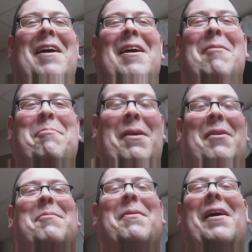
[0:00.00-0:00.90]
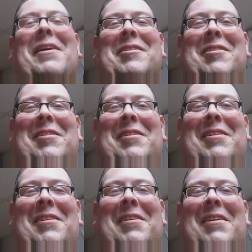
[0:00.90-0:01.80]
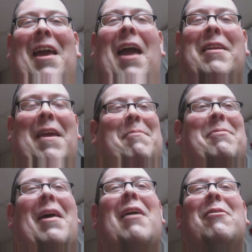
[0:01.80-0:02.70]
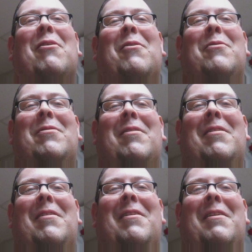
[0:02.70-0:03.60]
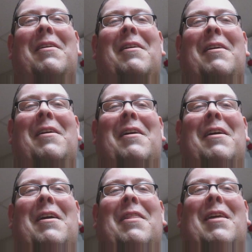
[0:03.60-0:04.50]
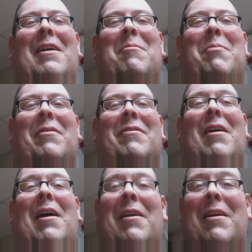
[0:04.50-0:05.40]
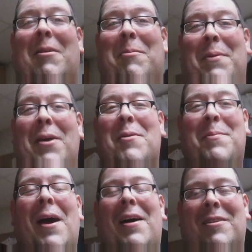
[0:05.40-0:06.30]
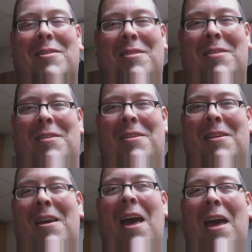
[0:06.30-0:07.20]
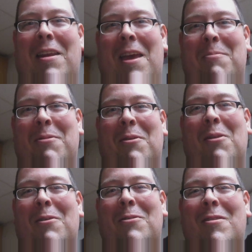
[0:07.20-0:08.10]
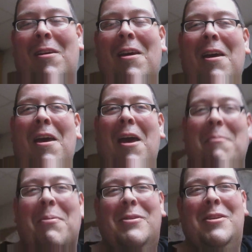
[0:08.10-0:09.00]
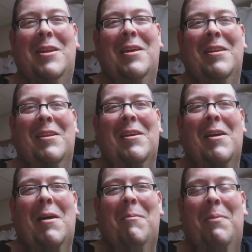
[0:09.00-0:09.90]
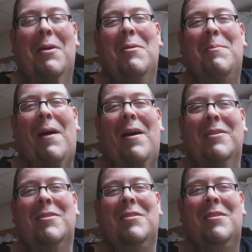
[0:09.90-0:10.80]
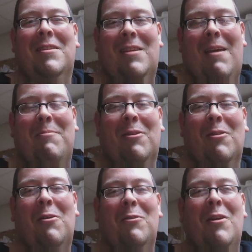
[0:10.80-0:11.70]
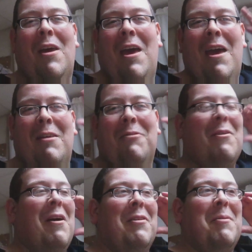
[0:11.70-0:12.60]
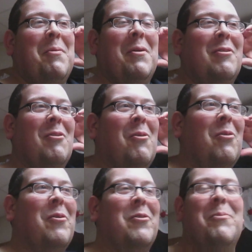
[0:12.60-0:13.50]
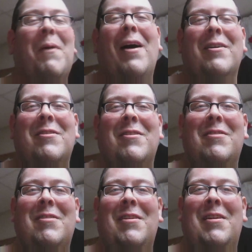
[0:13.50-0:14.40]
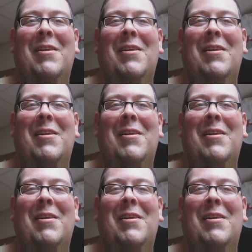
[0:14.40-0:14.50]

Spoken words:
a bigger box, and tapes that closed. Then puts that in a bigger box, and tapes it closed. And puts it in a bigger box, tapes it closed. And finally puts all those boxes